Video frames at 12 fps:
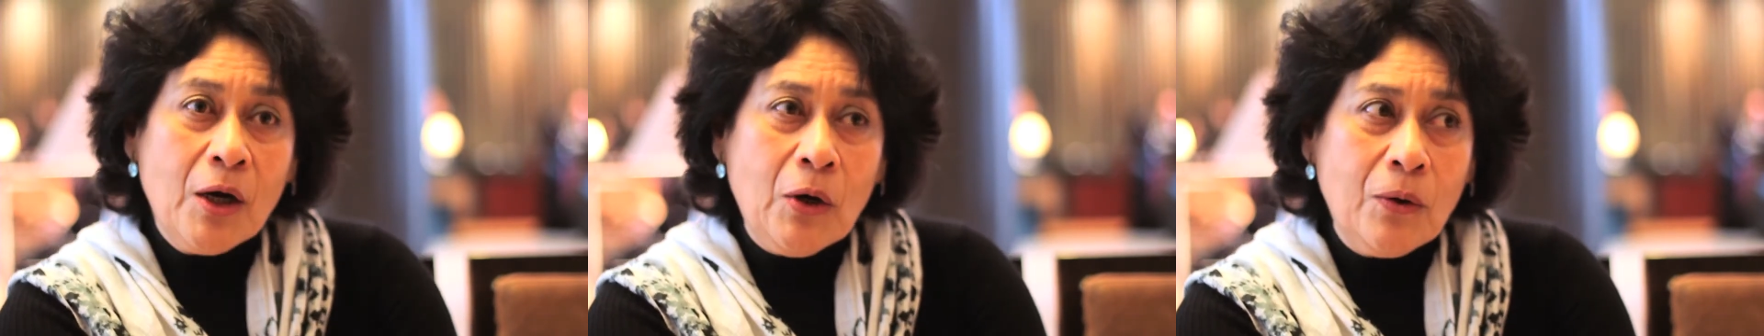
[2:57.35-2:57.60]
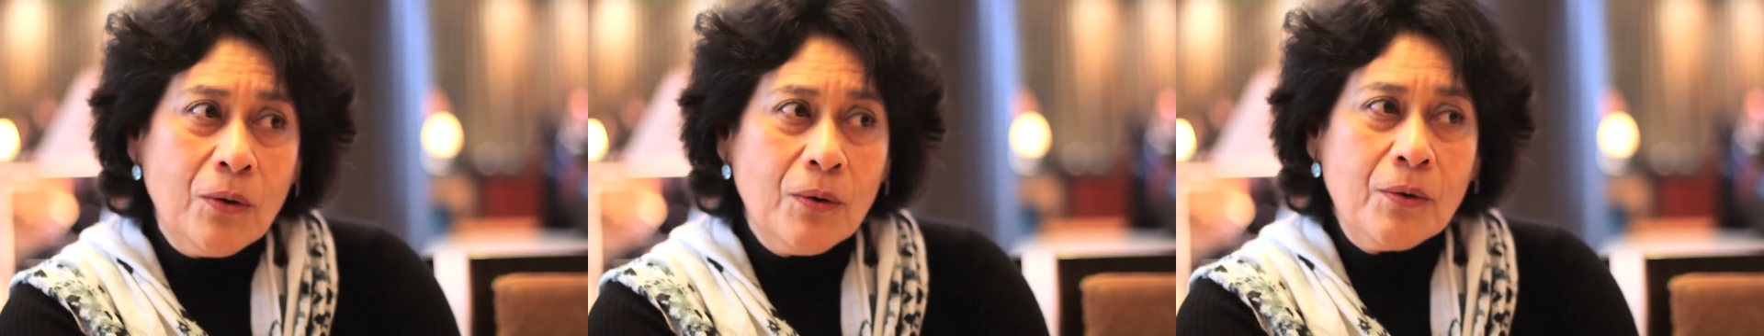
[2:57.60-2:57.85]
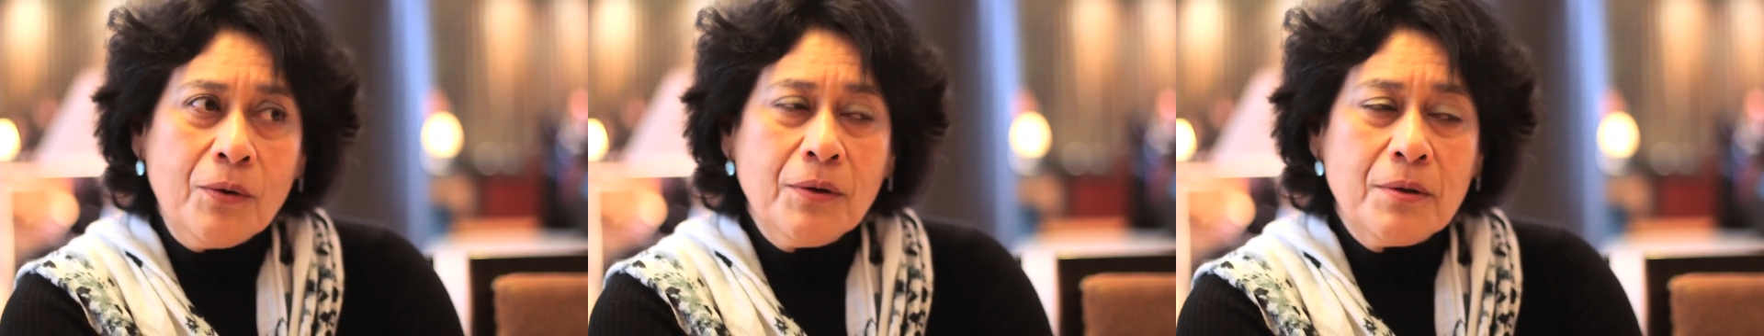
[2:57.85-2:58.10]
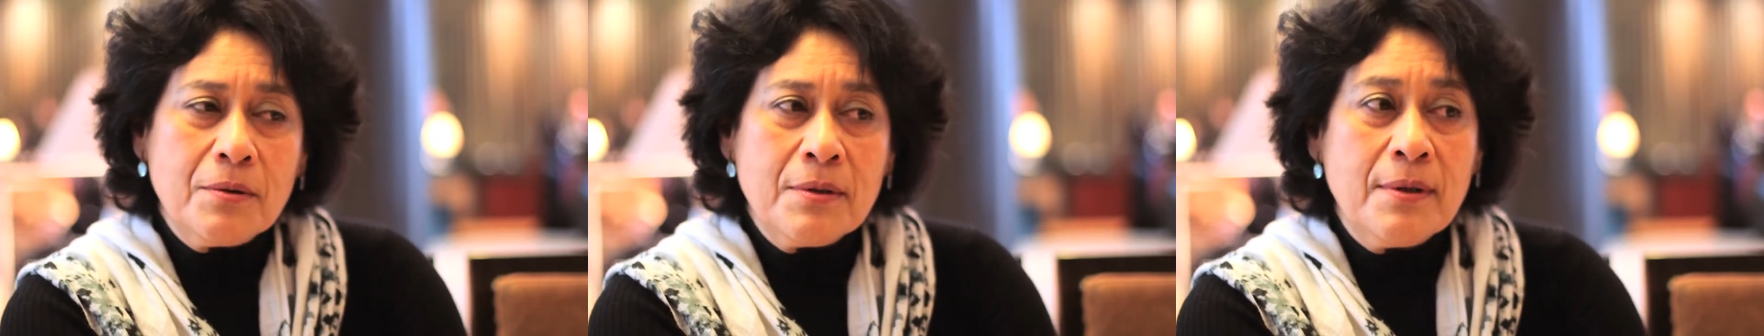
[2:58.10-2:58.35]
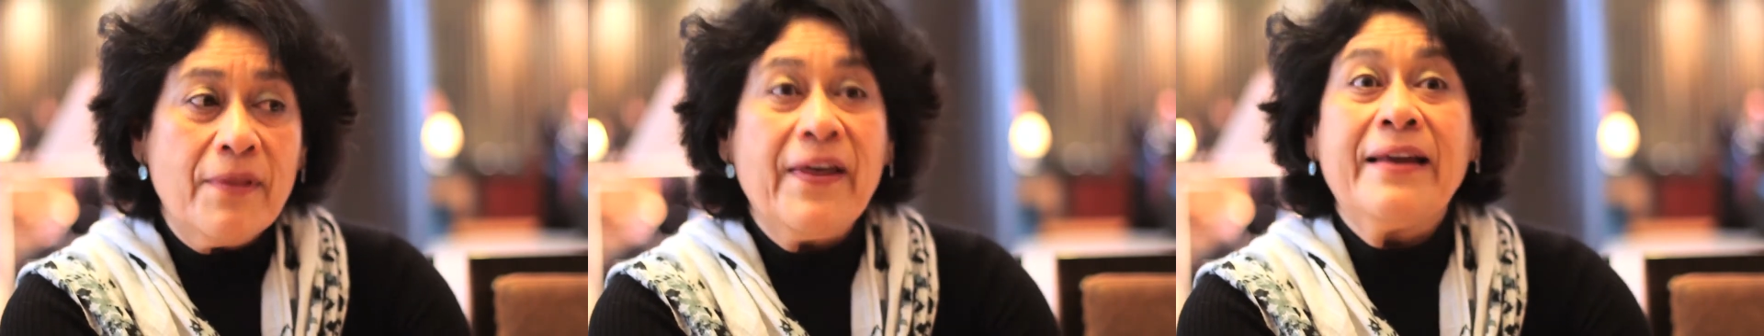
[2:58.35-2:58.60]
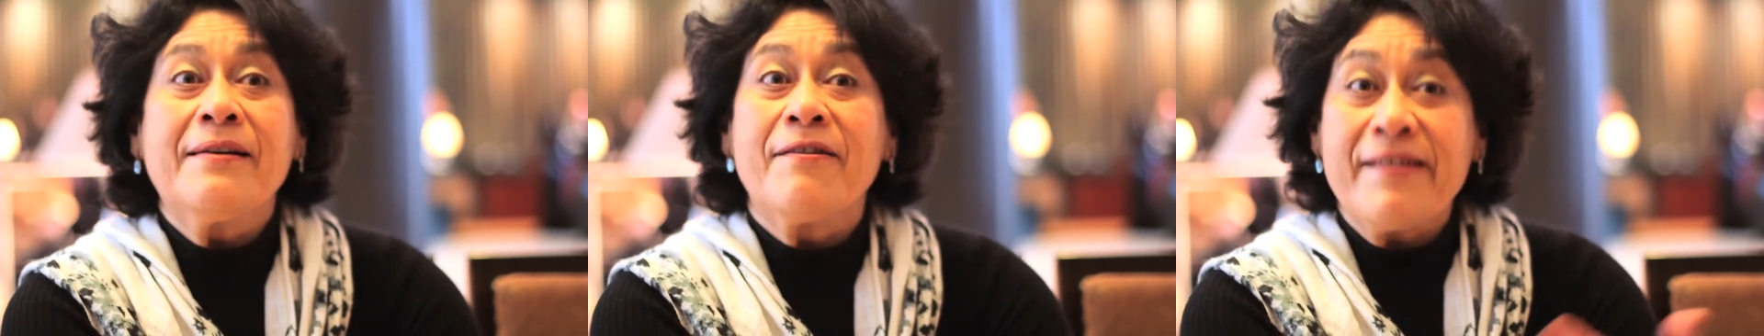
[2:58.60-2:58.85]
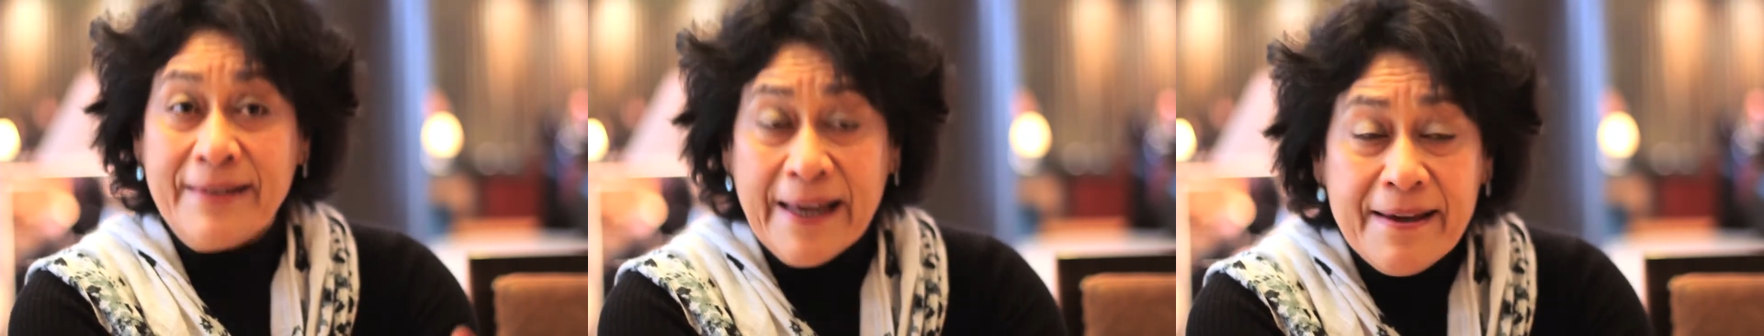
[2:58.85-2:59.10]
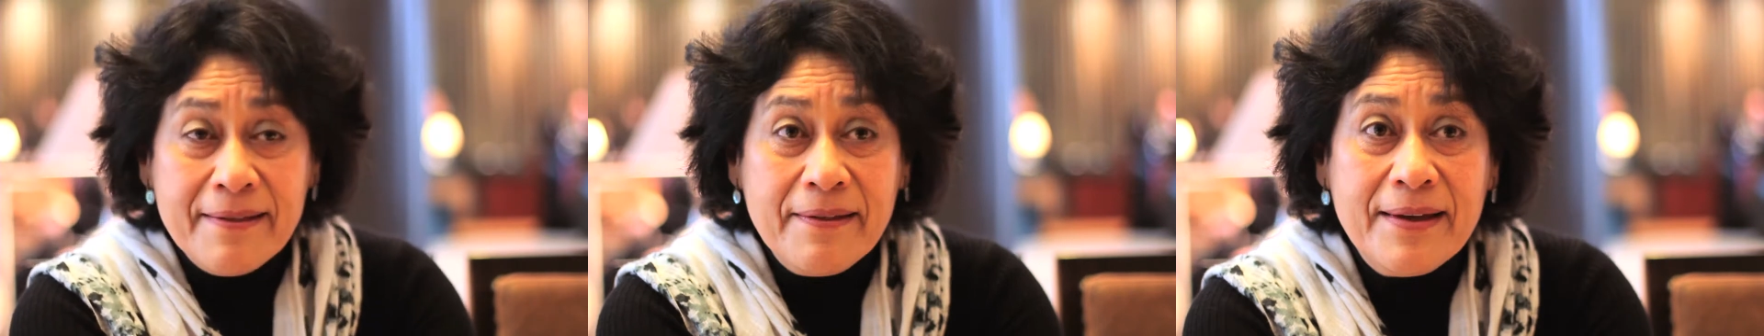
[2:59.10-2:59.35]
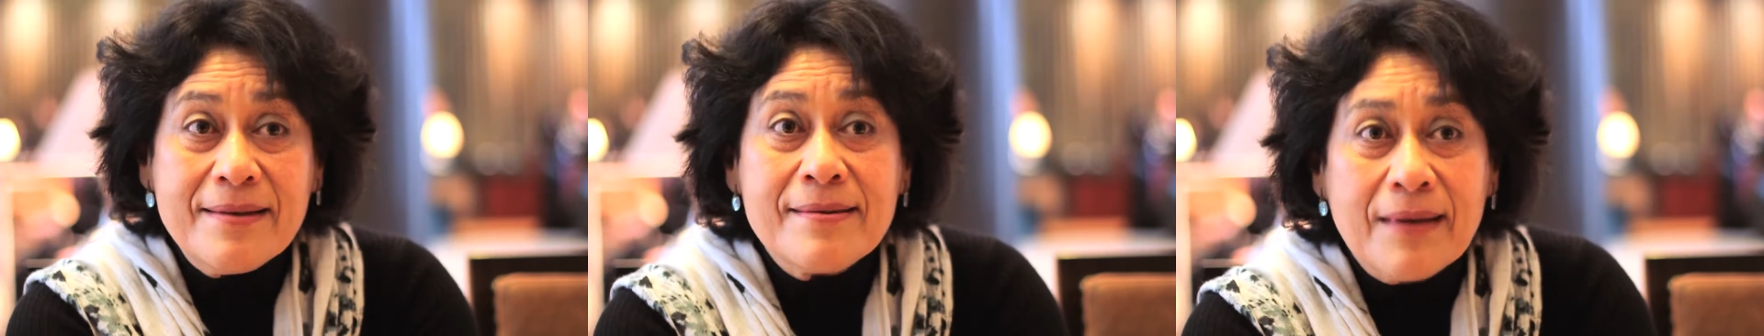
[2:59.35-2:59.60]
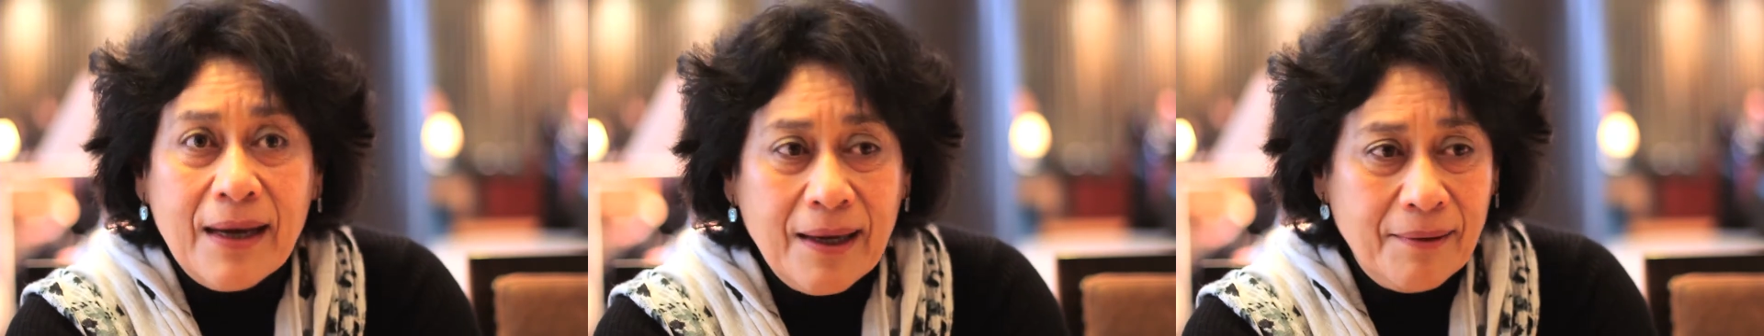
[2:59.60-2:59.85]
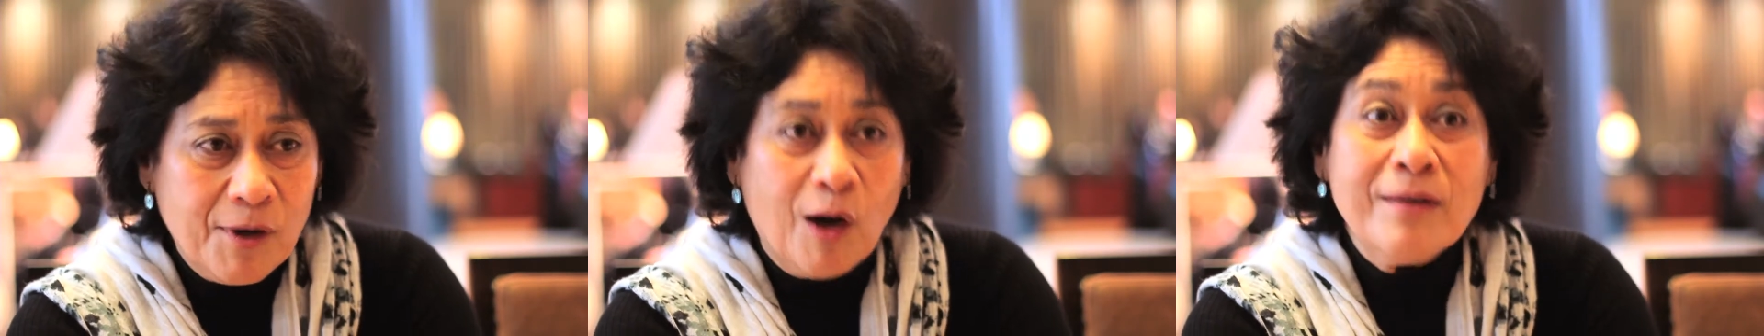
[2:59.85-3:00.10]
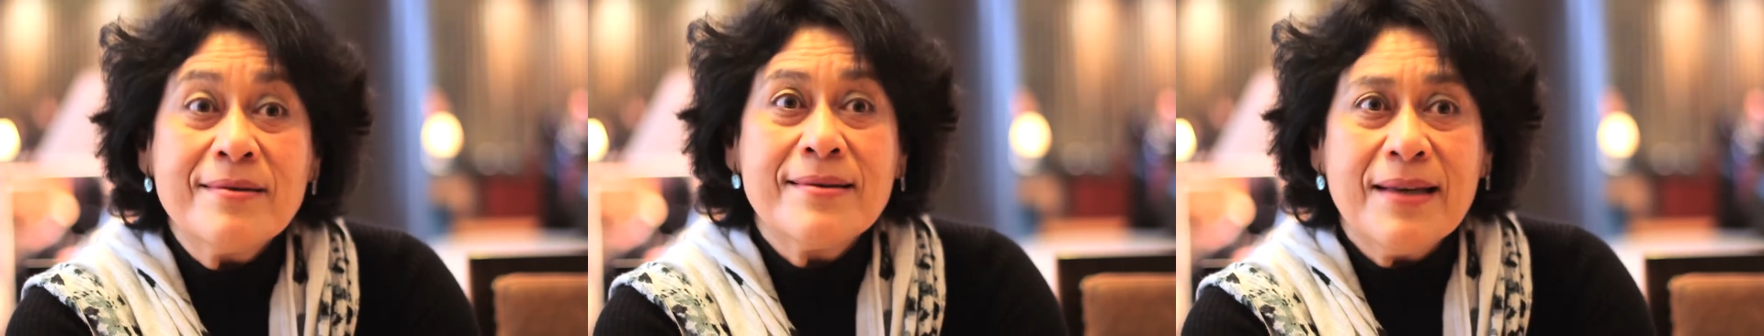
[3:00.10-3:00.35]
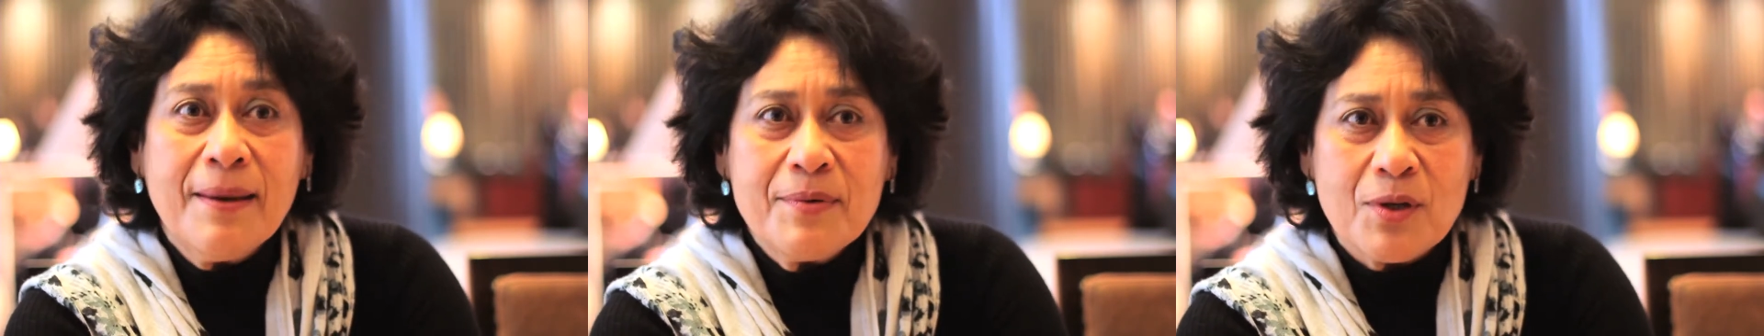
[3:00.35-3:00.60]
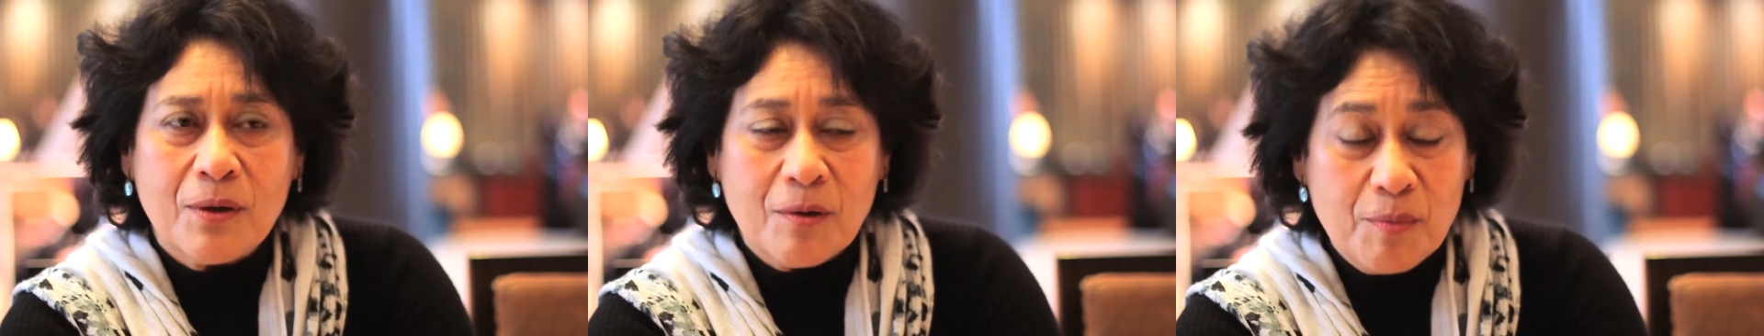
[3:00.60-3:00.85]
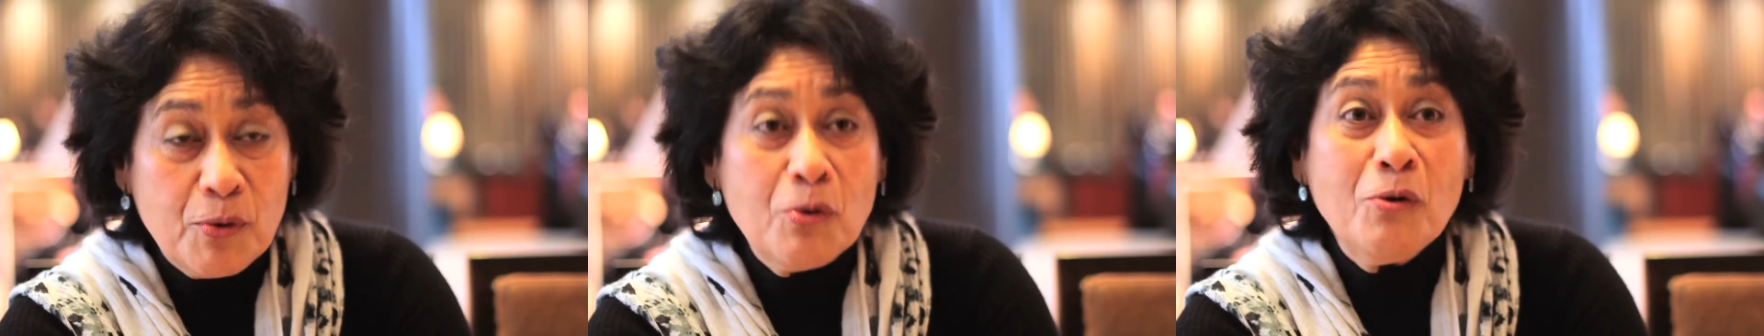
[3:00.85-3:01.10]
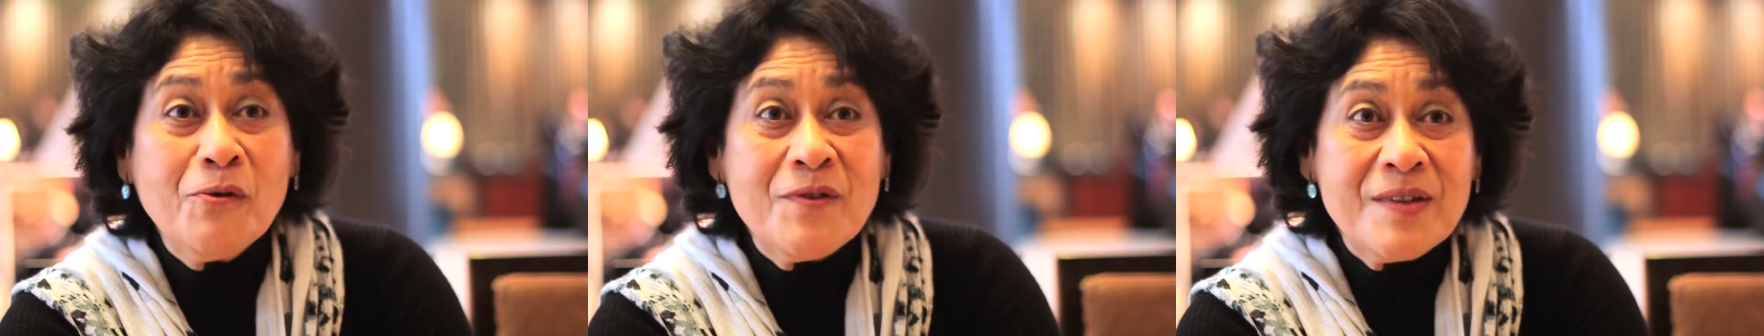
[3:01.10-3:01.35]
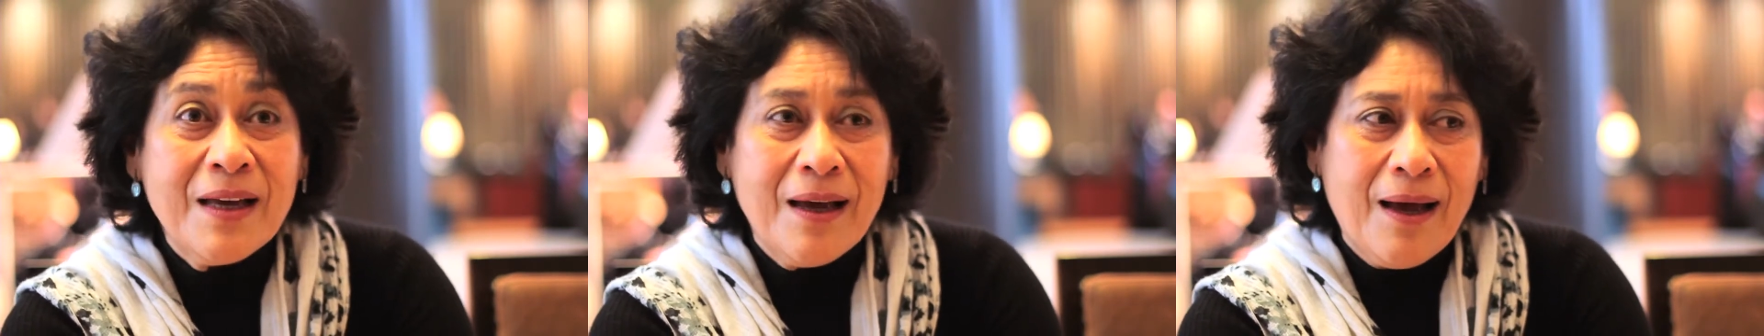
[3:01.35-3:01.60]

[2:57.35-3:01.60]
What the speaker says: who could then retake these concepts or proofs